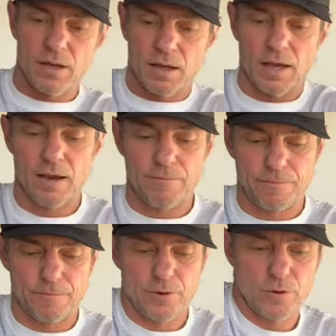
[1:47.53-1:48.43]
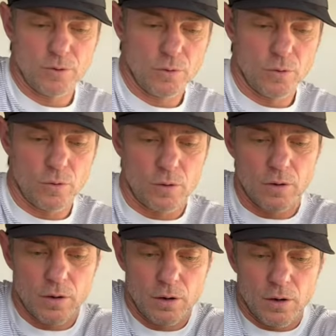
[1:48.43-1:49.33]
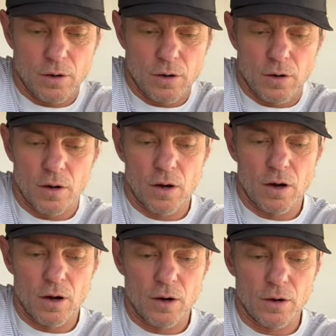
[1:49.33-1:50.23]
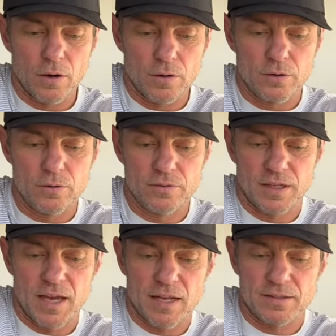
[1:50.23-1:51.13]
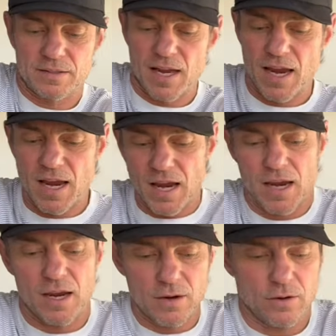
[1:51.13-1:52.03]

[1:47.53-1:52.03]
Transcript: if you are using it, say,